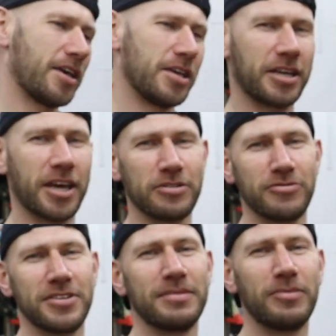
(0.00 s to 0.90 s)
he'll get to
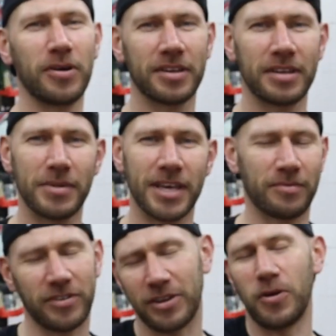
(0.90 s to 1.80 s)
read them all. It'll make
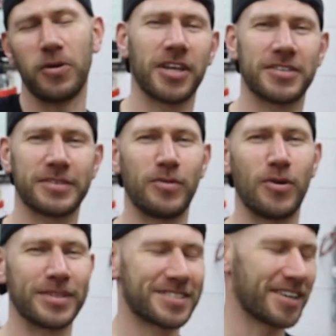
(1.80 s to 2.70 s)
him feel all nice and
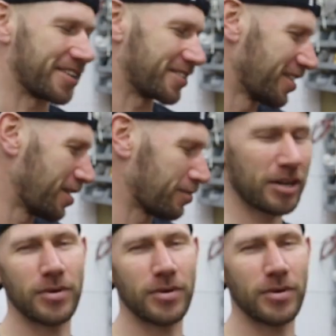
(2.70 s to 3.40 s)
warm inside. But